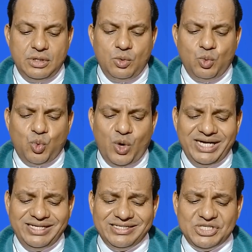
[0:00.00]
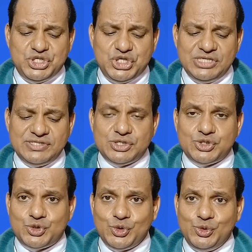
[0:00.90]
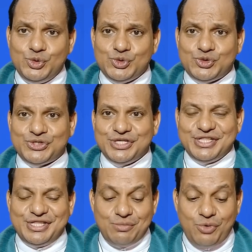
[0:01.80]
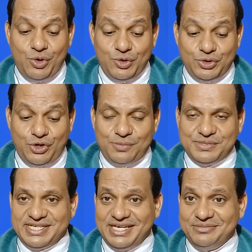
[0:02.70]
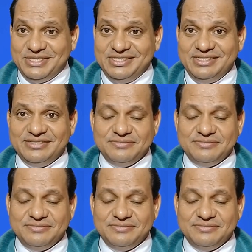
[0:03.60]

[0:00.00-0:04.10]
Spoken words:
Why did Jesus choose the boat of Simon?